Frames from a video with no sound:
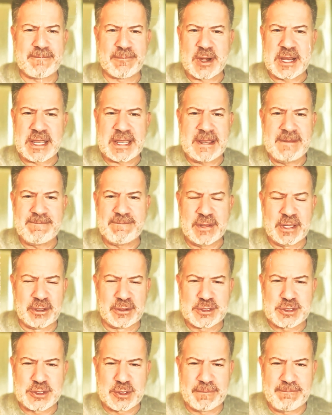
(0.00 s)
freaky
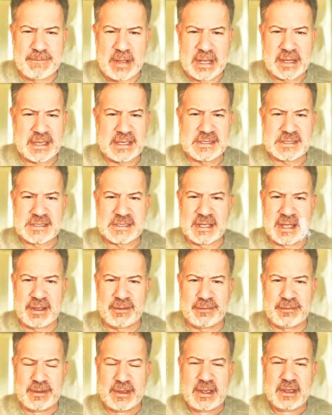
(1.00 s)
fillers or funky stuff.
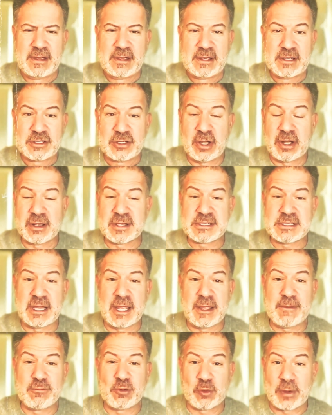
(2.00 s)
Dogs
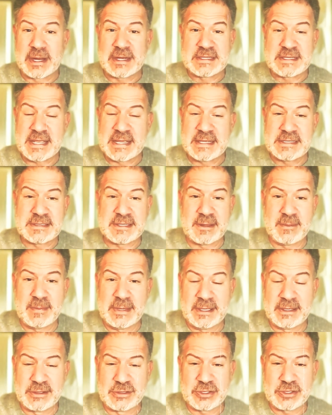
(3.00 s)
love great tasting
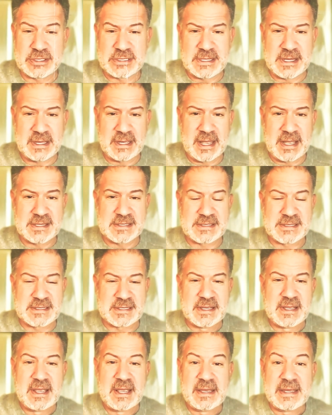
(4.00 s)
meals just like us.
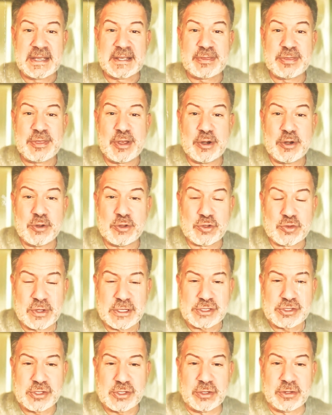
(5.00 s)
Yet their
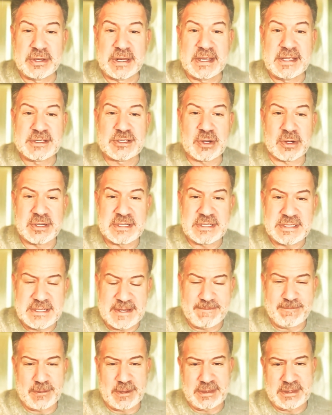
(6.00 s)
nutritional needs are
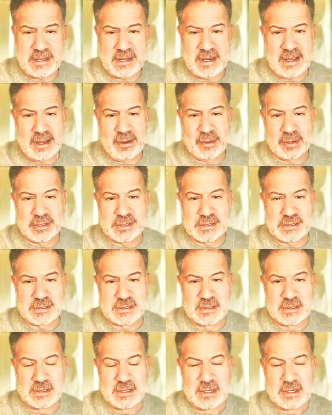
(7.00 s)
different than ours.